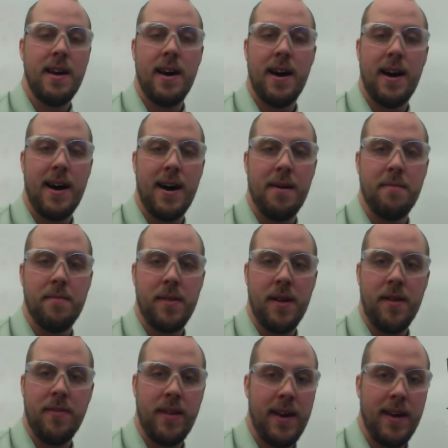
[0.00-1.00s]

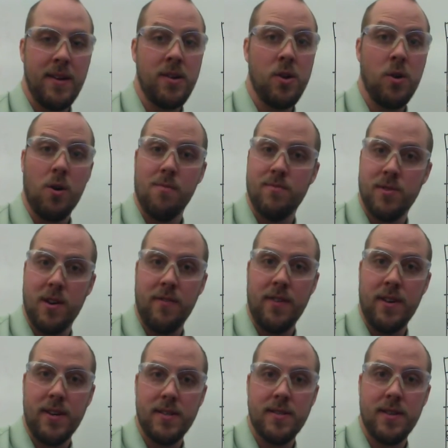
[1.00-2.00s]
And then you're
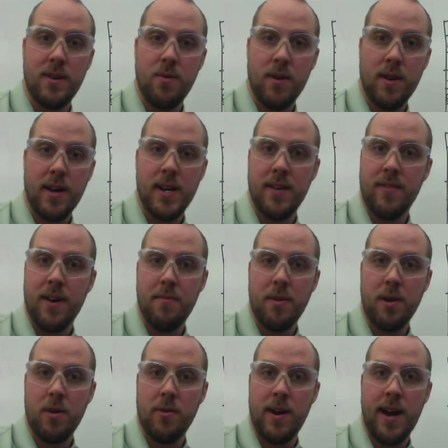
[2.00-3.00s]
observing to see what kind of
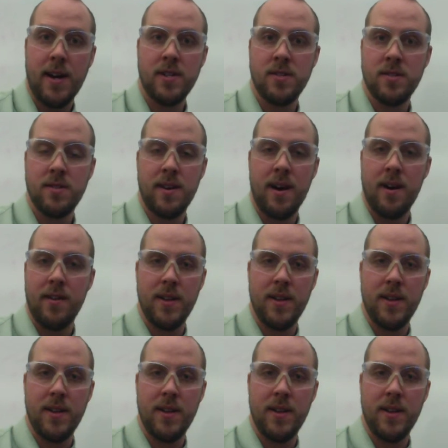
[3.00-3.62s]
chemical reactions there are.